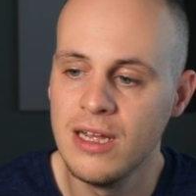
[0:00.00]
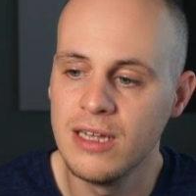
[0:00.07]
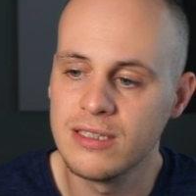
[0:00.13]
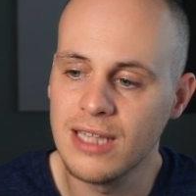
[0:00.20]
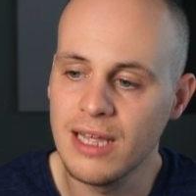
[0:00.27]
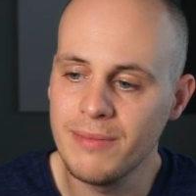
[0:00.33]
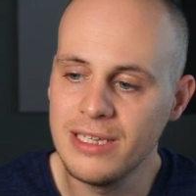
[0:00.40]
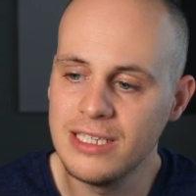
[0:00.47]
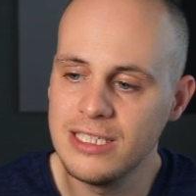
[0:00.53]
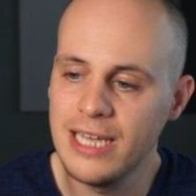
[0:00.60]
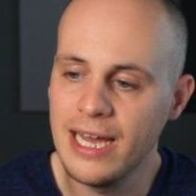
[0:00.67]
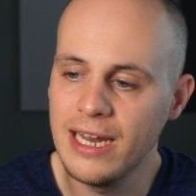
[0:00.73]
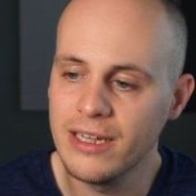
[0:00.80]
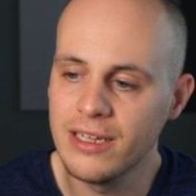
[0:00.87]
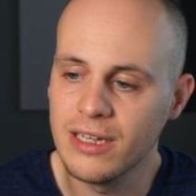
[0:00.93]
So that means
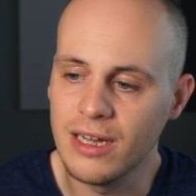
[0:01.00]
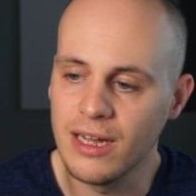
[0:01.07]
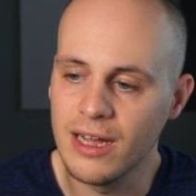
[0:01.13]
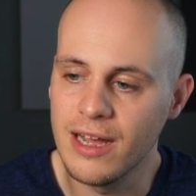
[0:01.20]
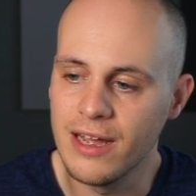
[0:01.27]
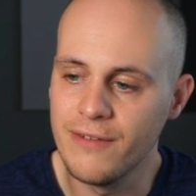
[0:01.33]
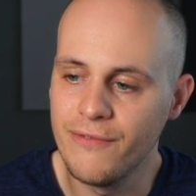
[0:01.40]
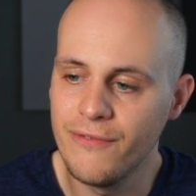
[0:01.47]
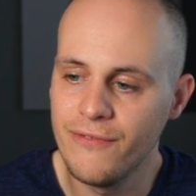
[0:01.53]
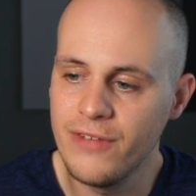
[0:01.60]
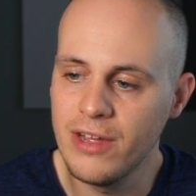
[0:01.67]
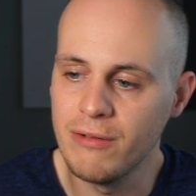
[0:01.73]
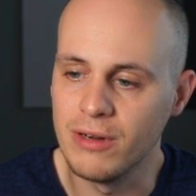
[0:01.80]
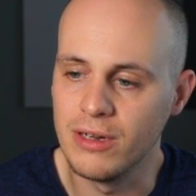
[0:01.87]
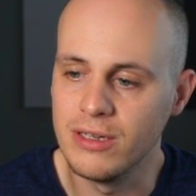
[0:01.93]
Yannicka and
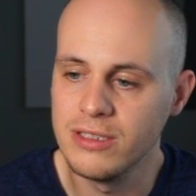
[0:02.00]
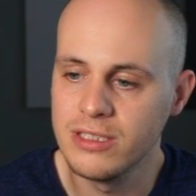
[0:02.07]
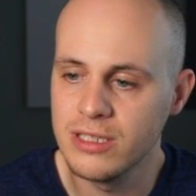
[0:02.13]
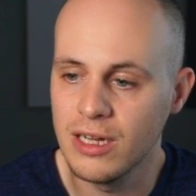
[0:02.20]
Firoz